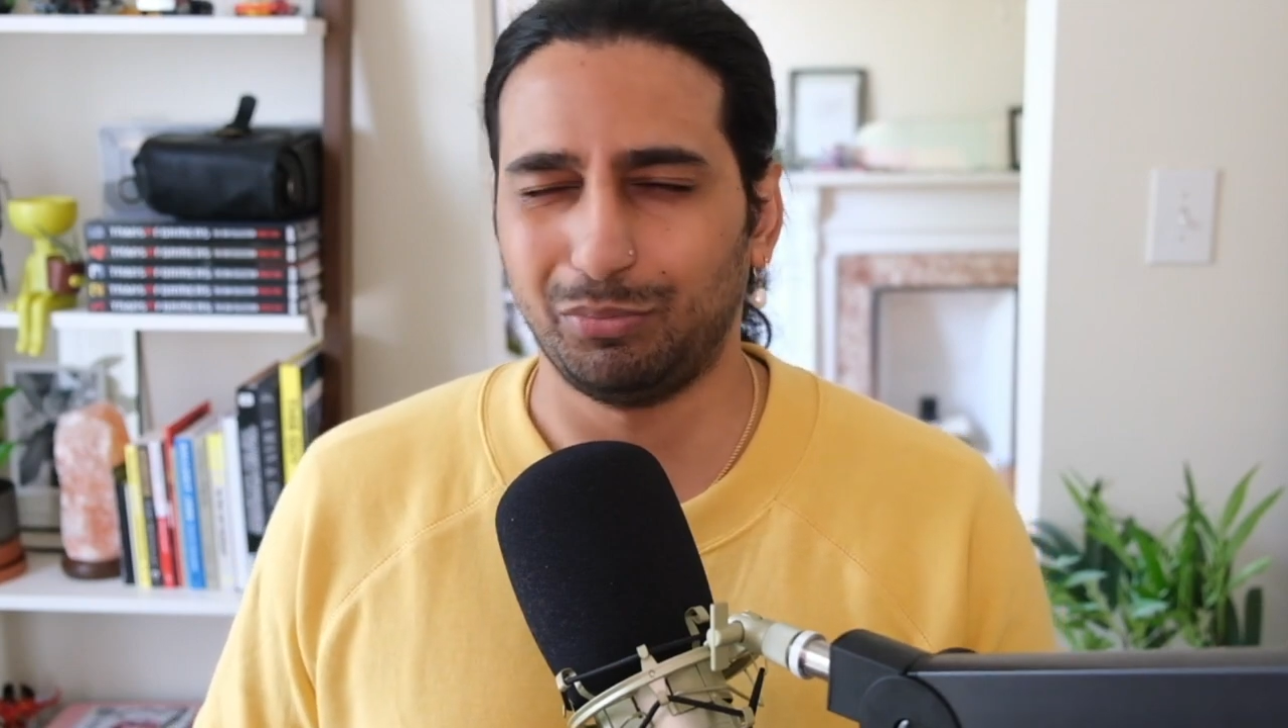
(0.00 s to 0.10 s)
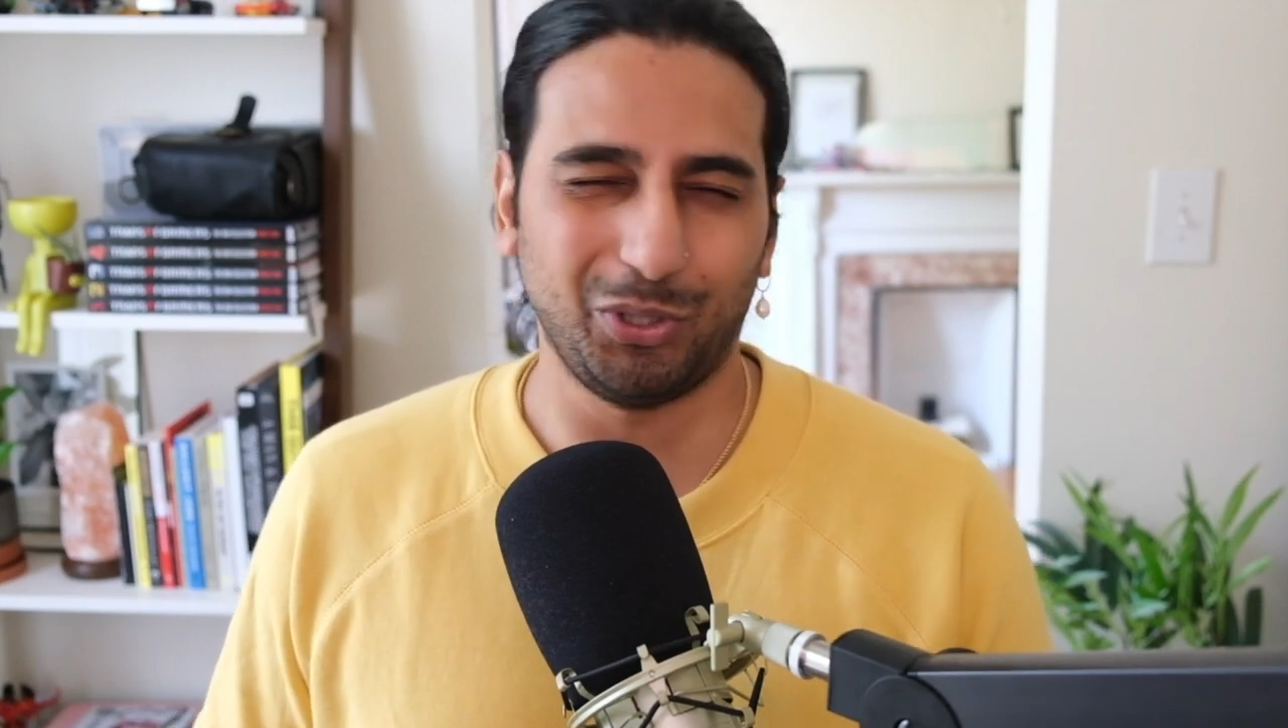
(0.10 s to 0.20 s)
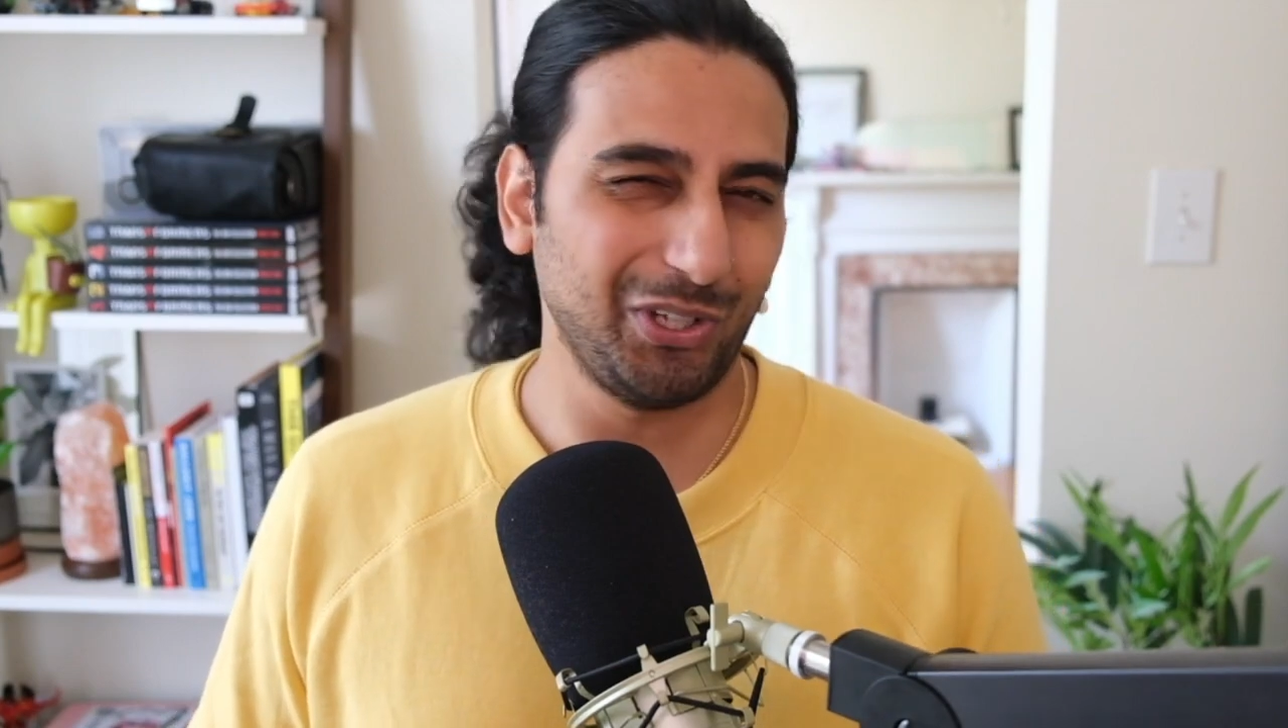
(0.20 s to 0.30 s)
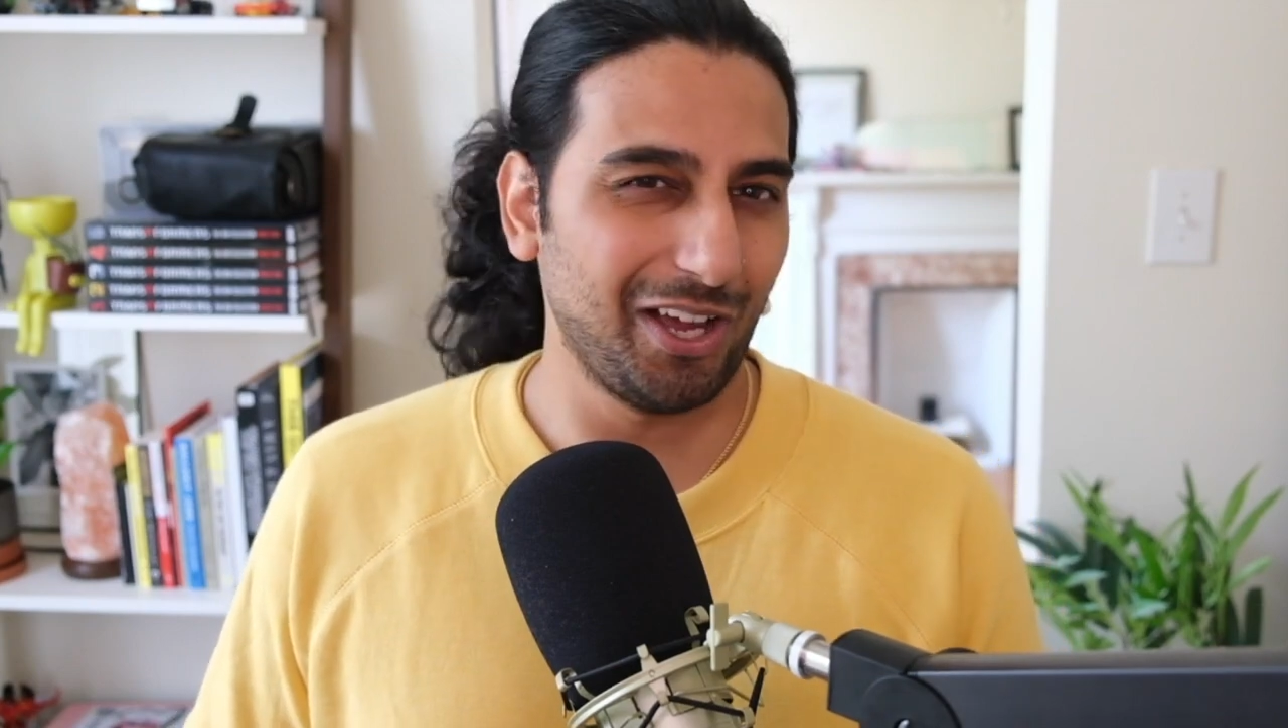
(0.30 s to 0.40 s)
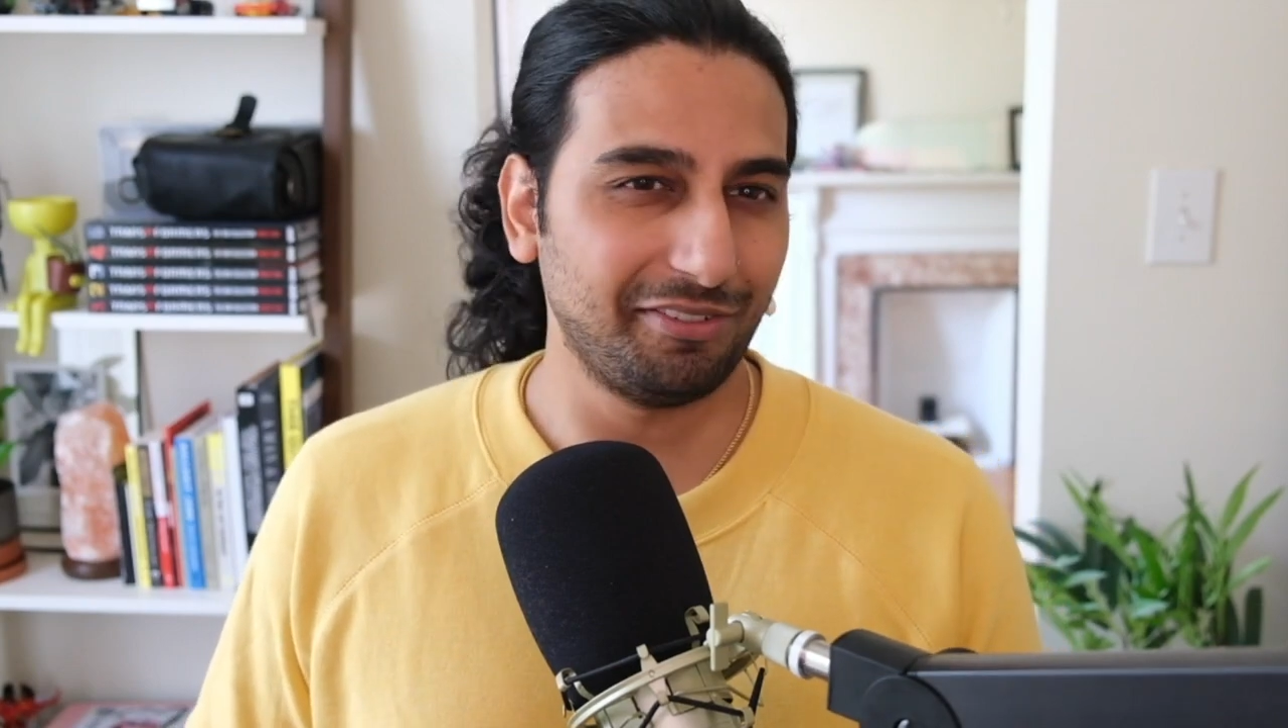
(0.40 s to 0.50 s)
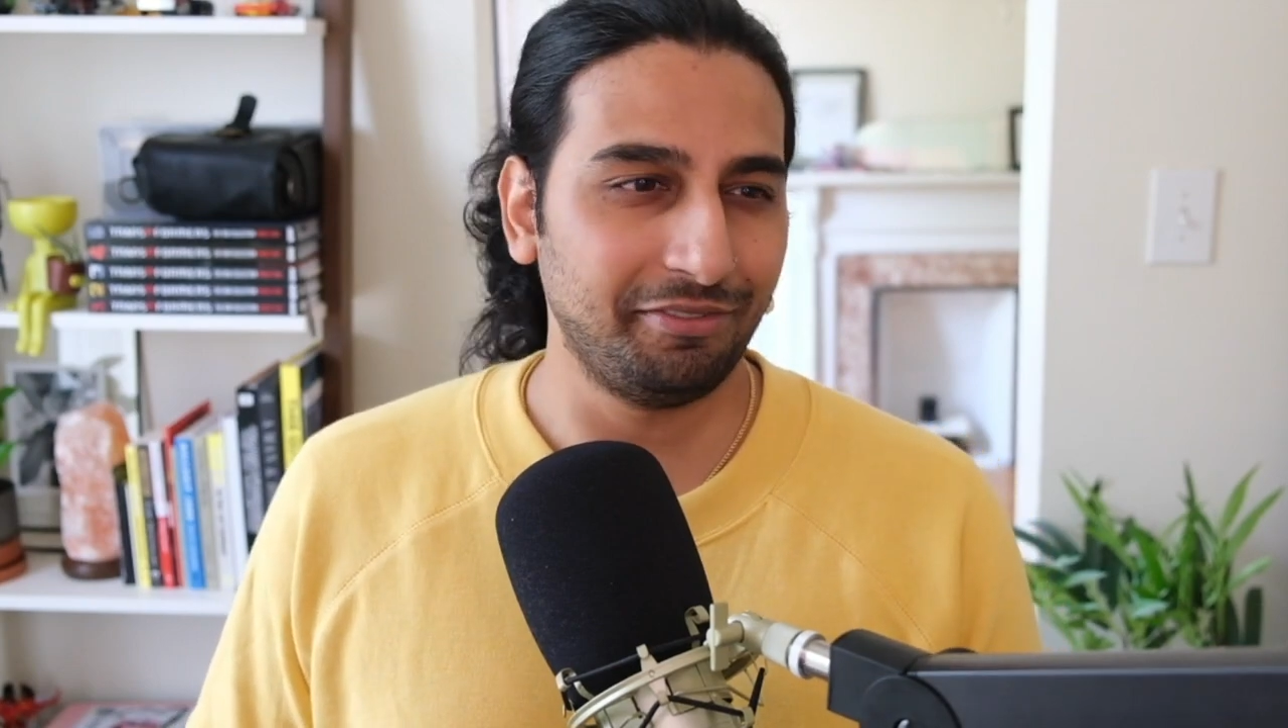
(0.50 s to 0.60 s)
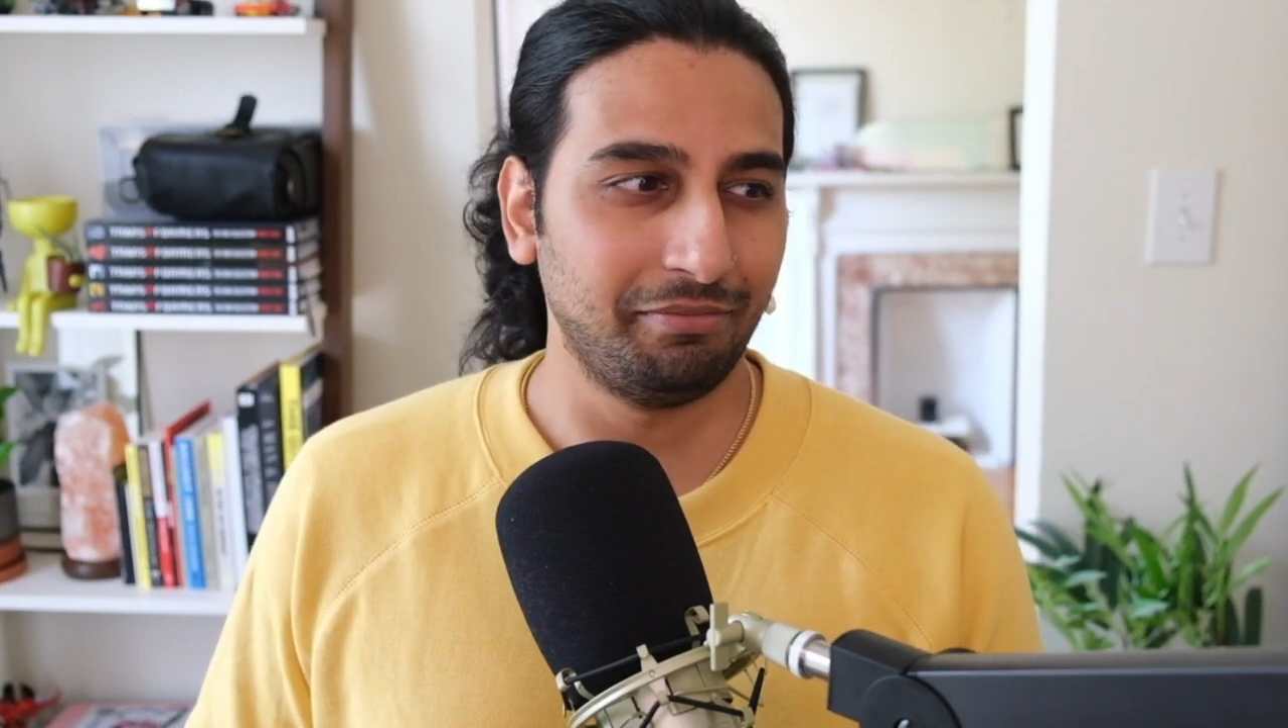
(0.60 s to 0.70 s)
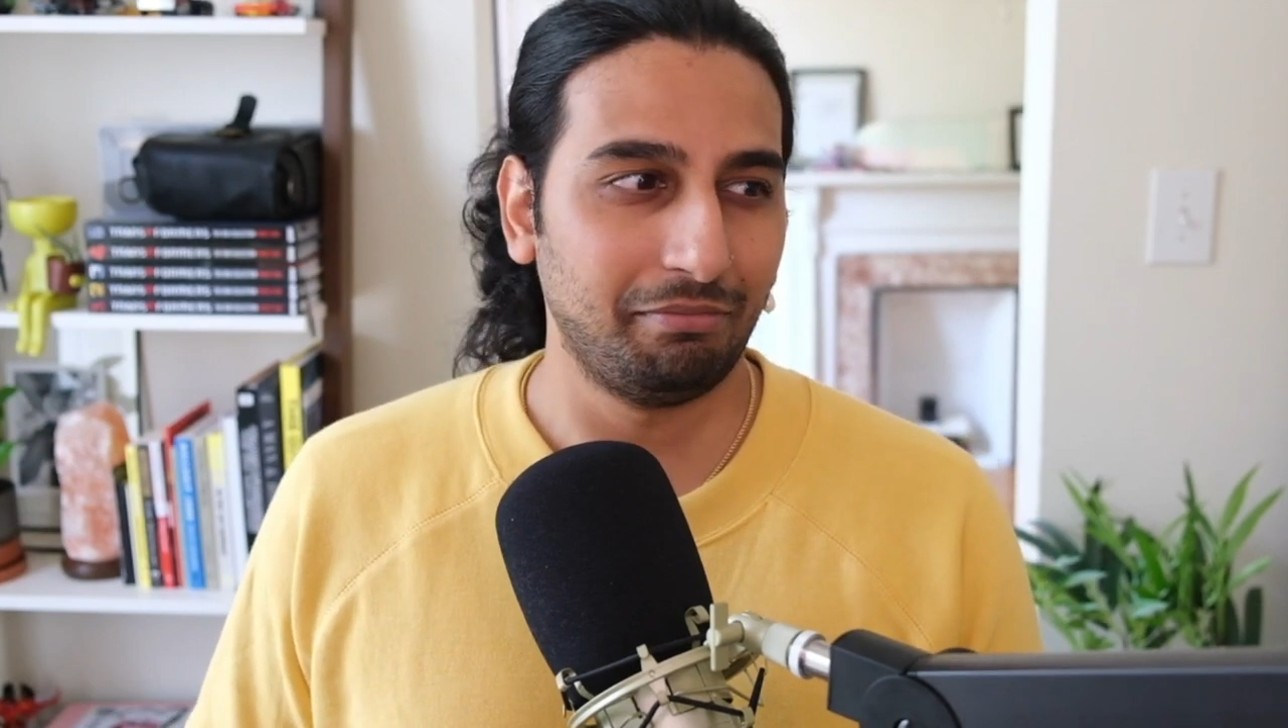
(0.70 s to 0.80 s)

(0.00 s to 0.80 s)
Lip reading: pull off?